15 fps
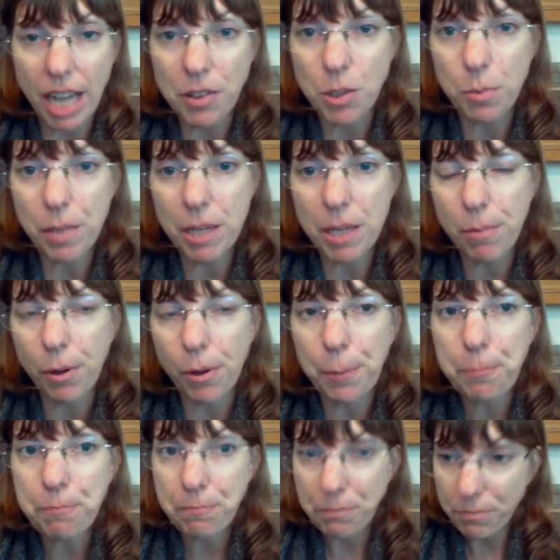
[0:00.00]
out to
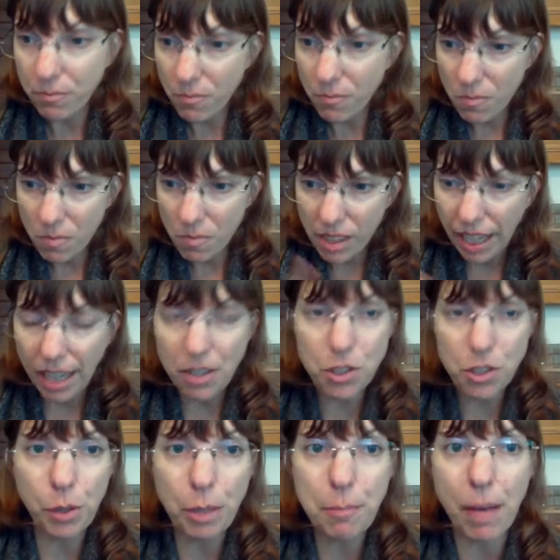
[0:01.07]
people and
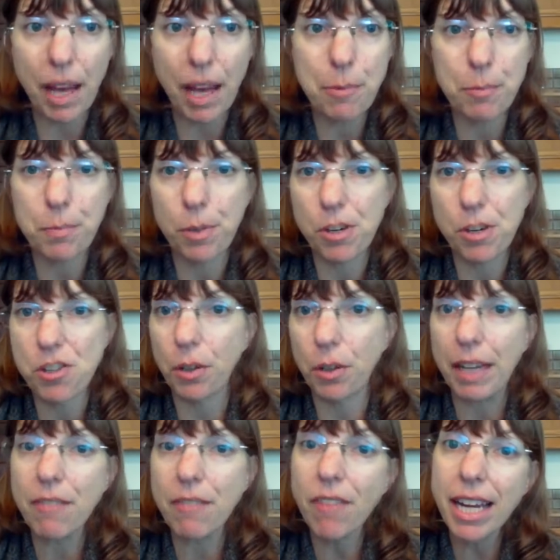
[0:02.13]
doing my personal
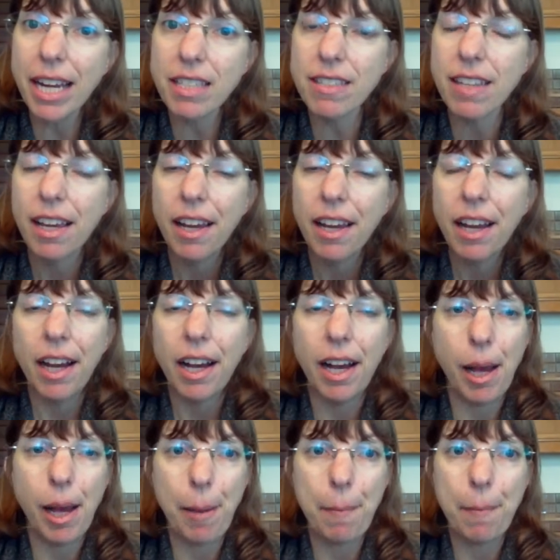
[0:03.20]
invites,
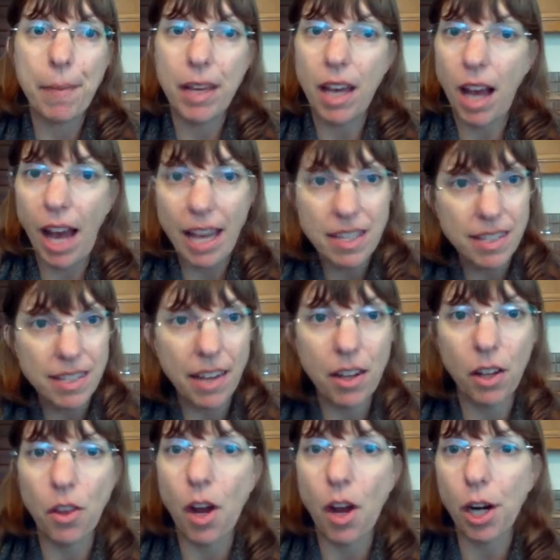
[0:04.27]
I set an
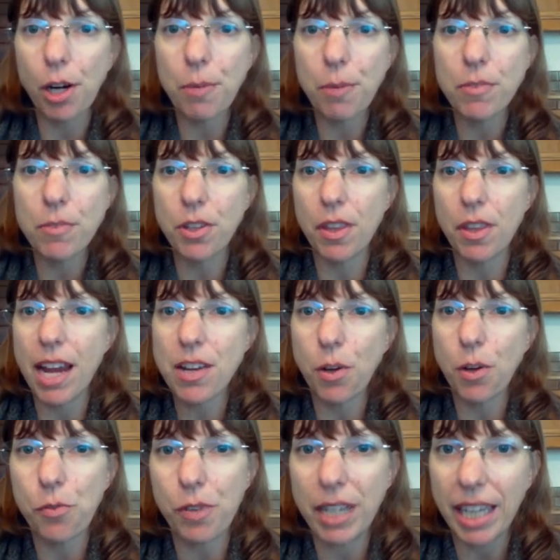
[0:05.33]
alarm so that I
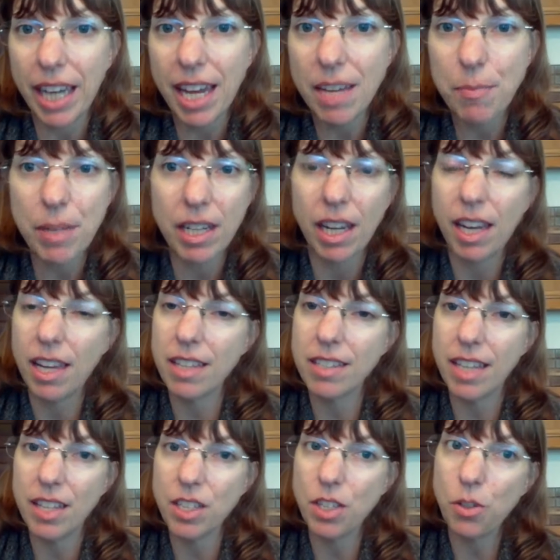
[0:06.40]
don't forget, because
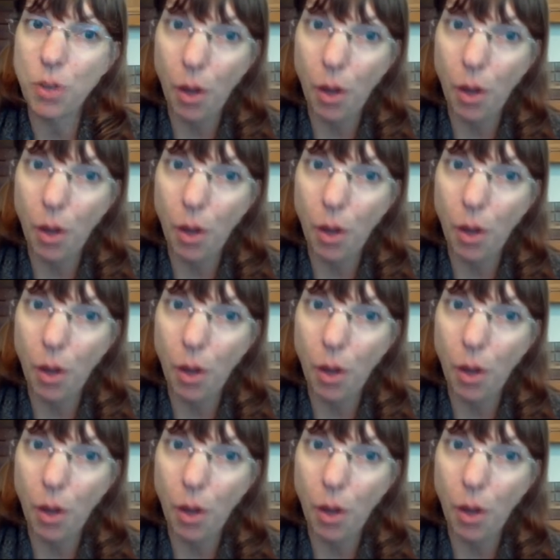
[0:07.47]
as you